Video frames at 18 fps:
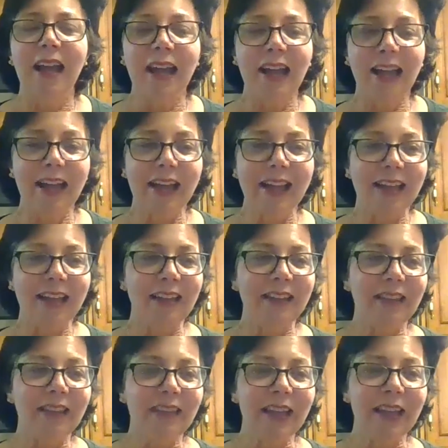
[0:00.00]

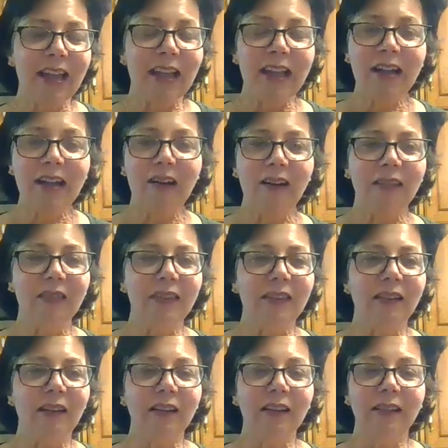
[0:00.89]
And
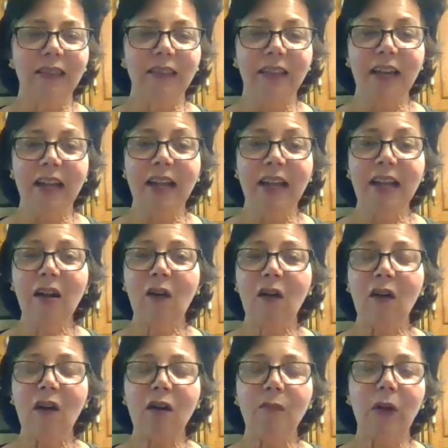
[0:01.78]
they
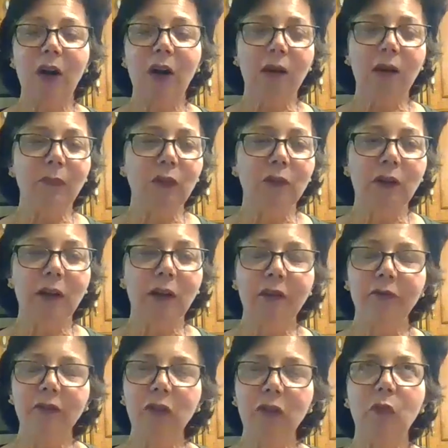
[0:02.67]
are popular
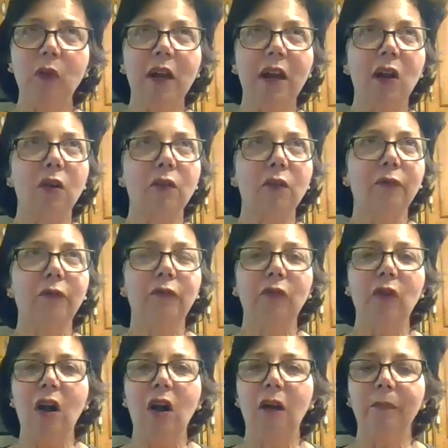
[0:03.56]
everywhere
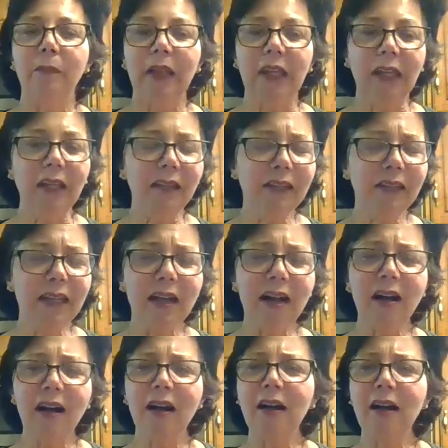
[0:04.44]
from
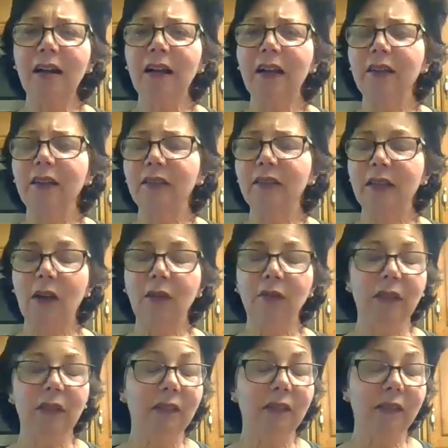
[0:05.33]
India and
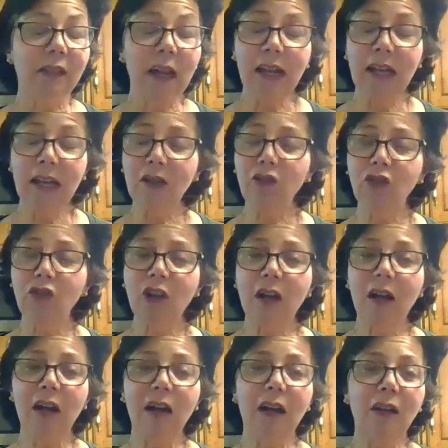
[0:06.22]
Southeast
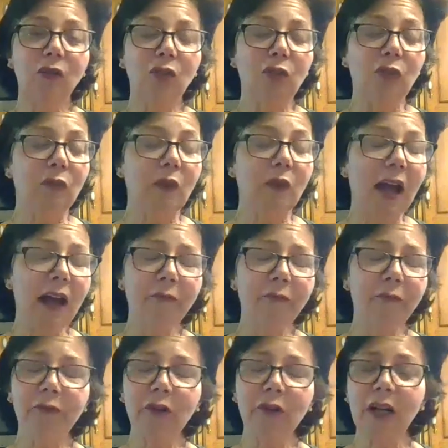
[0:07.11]
Asia to
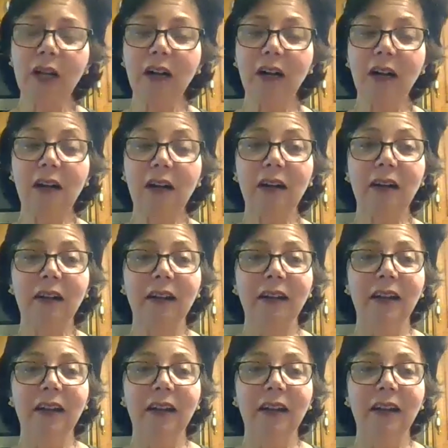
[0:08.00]
Africa,